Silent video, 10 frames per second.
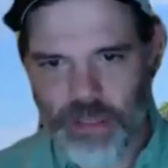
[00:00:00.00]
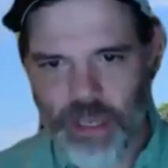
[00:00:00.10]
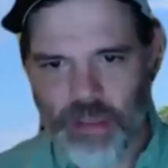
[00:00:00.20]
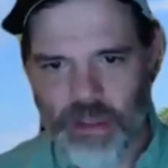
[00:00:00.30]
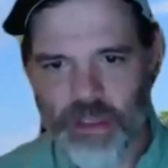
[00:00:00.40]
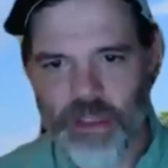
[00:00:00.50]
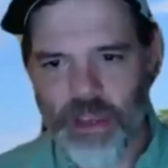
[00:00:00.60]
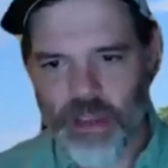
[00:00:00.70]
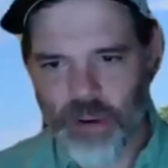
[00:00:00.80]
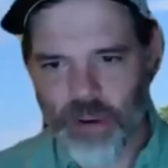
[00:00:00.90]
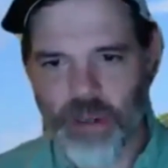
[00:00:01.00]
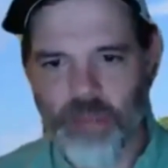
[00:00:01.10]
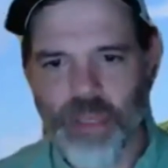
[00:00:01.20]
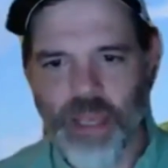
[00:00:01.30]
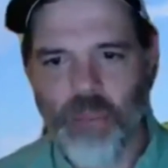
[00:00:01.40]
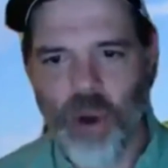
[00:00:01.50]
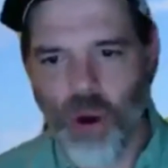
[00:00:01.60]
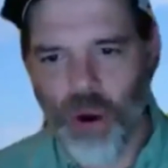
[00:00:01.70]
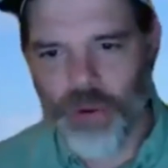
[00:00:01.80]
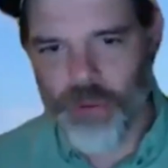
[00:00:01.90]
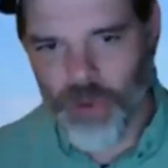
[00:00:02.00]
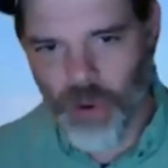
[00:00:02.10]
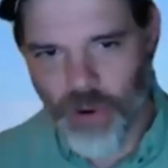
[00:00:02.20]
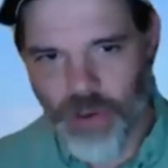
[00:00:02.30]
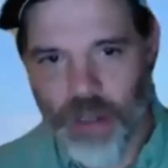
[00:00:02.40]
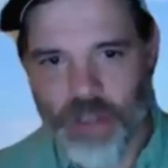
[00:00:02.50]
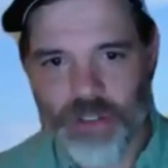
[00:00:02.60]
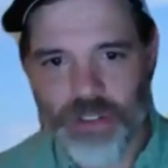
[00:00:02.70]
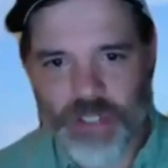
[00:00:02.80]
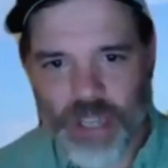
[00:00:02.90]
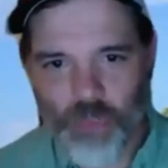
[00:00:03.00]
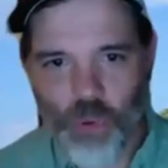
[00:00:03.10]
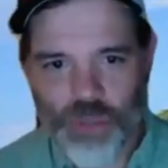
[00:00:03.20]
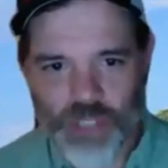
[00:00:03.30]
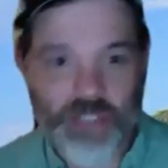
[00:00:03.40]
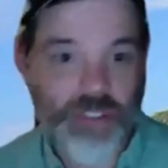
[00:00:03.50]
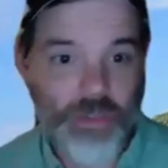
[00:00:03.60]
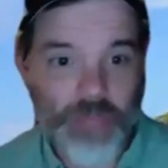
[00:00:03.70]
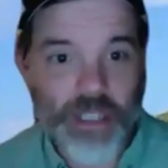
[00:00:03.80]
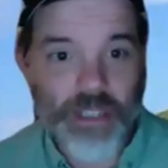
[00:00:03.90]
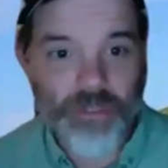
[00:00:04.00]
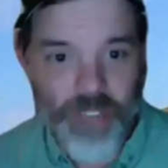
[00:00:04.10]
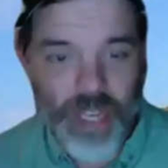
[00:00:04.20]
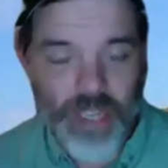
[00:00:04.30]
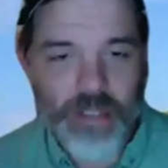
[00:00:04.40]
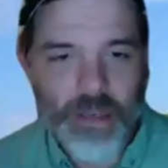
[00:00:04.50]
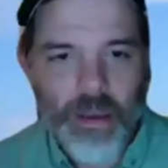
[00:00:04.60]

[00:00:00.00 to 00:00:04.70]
and the thicker, and it became harder and harder to understand what was actually being conveyed.